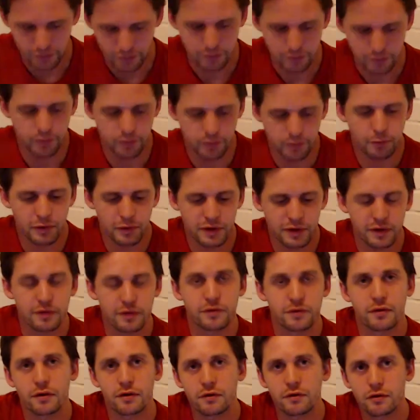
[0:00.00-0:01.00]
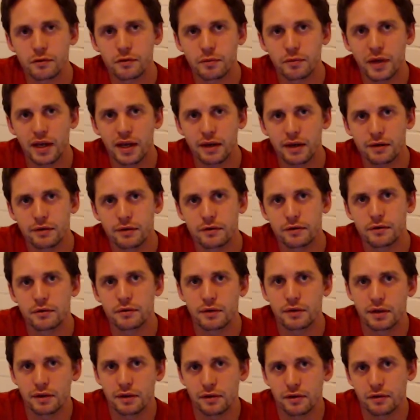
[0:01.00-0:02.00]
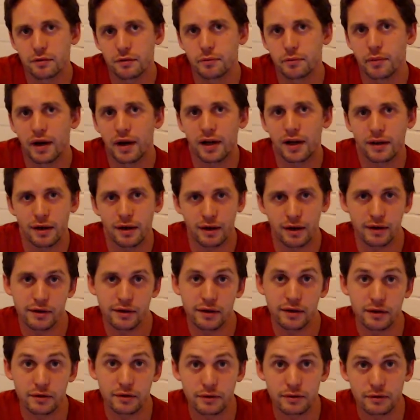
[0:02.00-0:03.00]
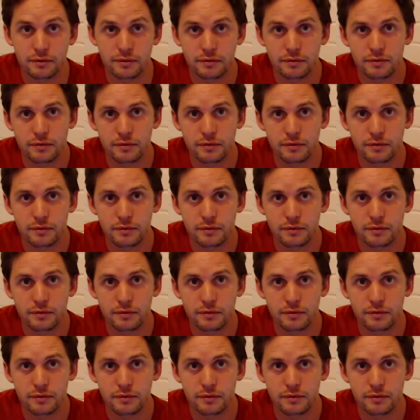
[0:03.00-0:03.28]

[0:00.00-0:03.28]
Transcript: What this circles back to is my ideal